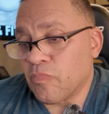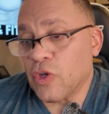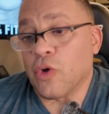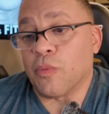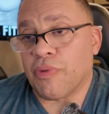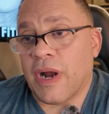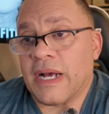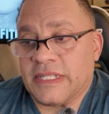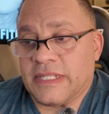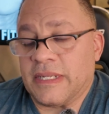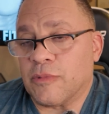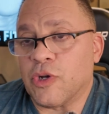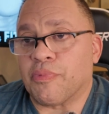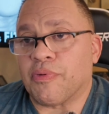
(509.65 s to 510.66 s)
You'll process
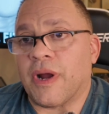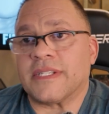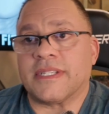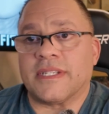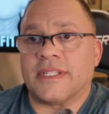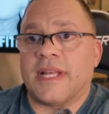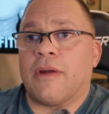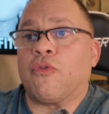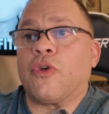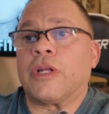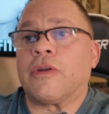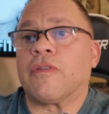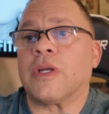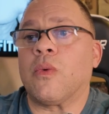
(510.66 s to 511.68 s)
that
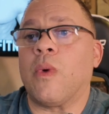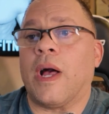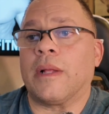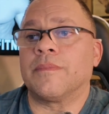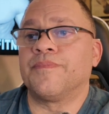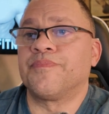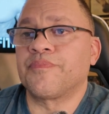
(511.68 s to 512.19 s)
really, really well.